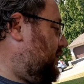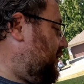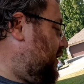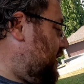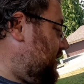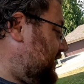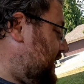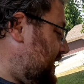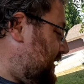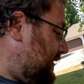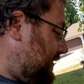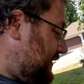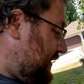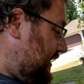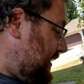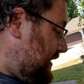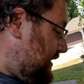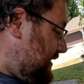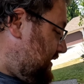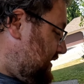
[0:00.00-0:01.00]
don't rock
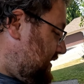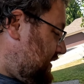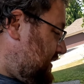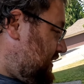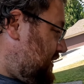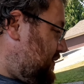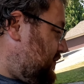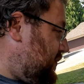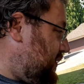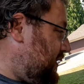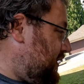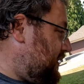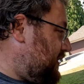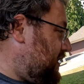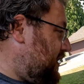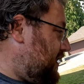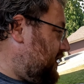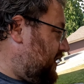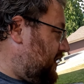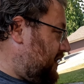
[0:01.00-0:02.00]
AC
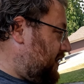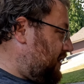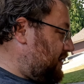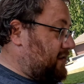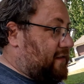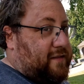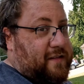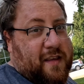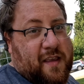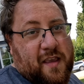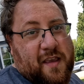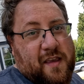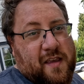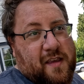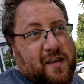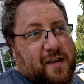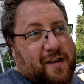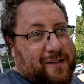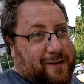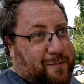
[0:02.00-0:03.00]
because
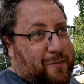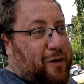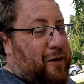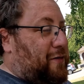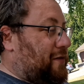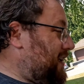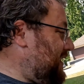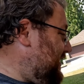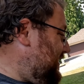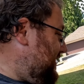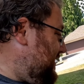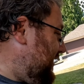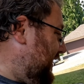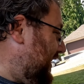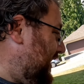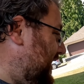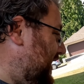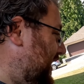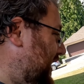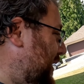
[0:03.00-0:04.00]
it's broken
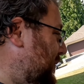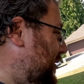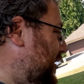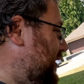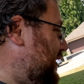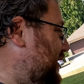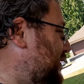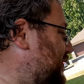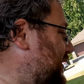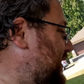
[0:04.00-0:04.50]
and I'm not gonna